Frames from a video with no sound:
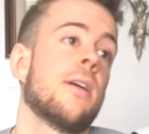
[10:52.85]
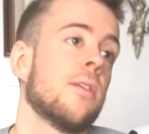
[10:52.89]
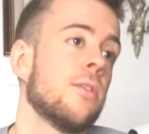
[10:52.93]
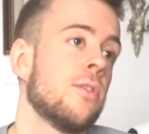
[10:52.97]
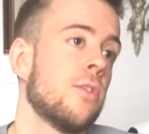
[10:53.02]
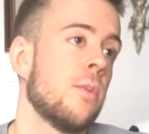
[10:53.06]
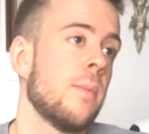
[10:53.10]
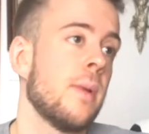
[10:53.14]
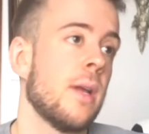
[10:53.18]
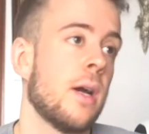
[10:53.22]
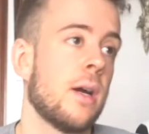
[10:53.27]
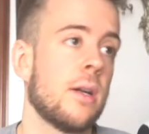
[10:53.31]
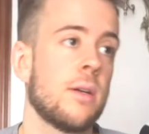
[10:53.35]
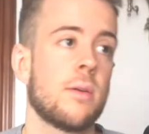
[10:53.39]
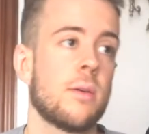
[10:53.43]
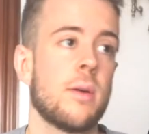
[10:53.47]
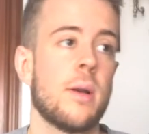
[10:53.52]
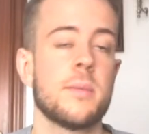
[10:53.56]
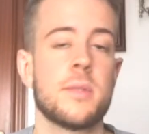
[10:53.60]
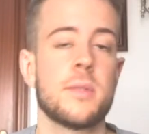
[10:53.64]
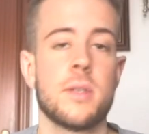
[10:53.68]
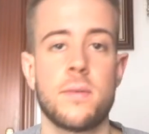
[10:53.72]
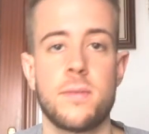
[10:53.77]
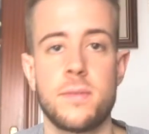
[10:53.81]
consuming 100
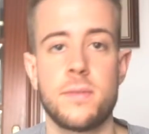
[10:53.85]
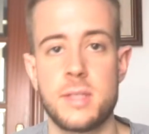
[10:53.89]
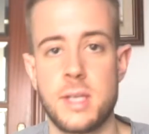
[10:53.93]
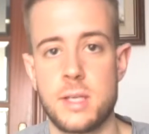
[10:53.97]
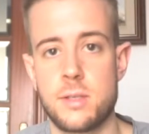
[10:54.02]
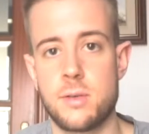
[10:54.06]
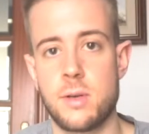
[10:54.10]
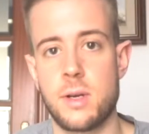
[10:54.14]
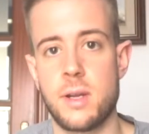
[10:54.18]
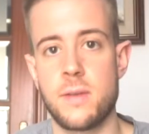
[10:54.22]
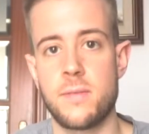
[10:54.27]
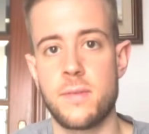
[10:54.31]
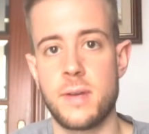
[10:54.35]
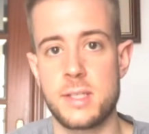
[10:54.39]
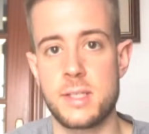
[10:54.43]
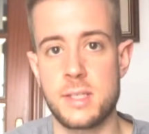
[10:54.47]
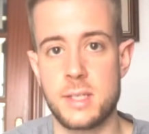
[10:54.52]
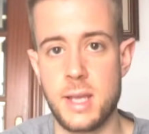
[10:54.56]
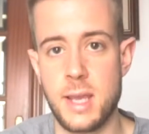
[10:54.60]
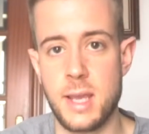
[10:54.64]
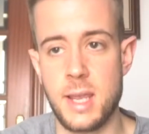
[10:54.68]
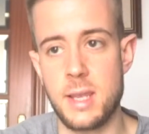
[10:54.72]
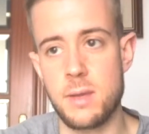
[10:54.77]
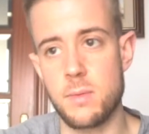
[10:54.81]
grams of saturated fats a
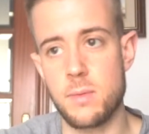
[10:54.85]
day,